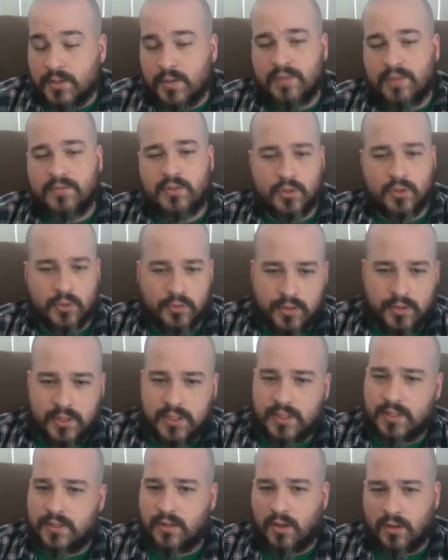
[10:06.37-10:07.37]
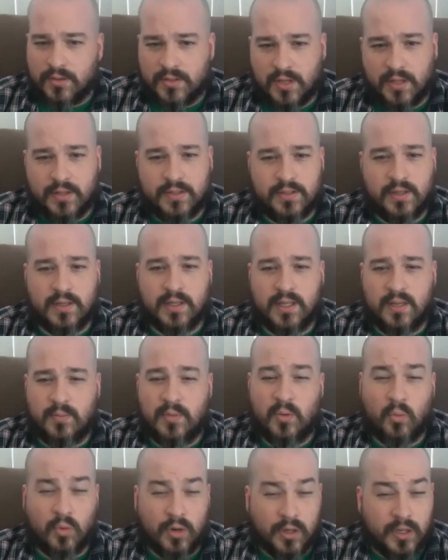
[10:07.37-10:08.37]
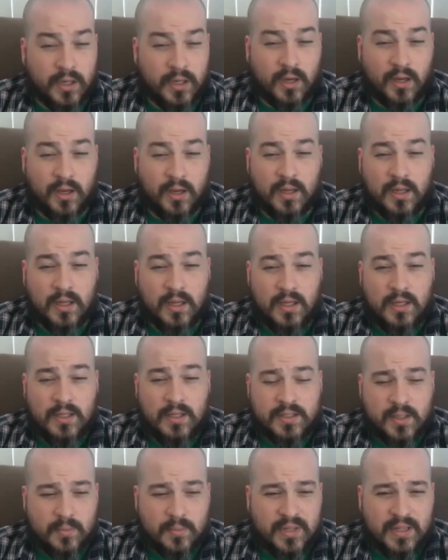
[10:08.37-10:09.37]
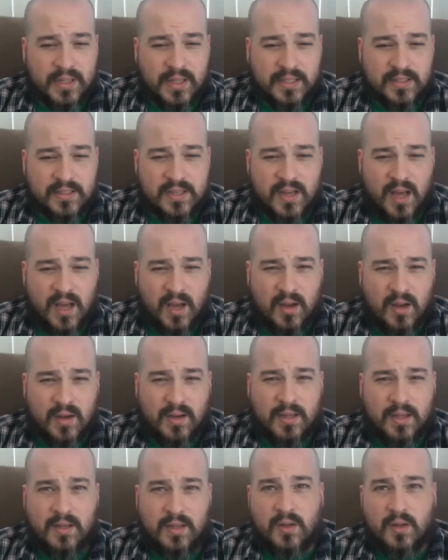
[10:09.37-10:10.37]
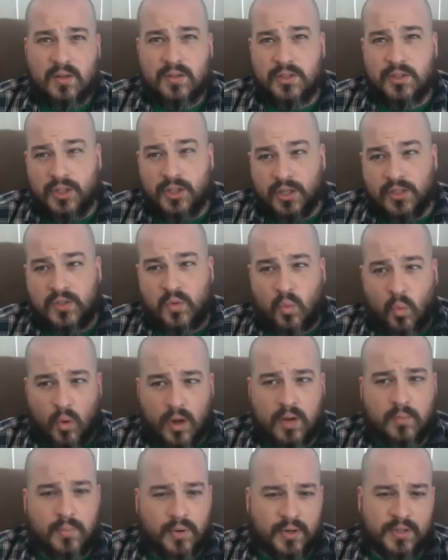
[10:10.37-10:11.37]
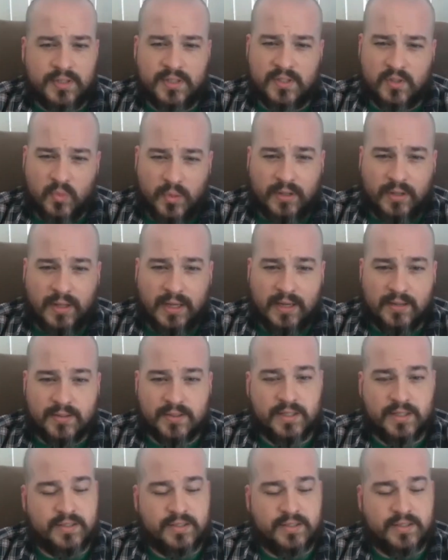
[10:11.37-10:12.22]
You have children and adults all of a sudden can be working on something that's not just one person's wheelhouse.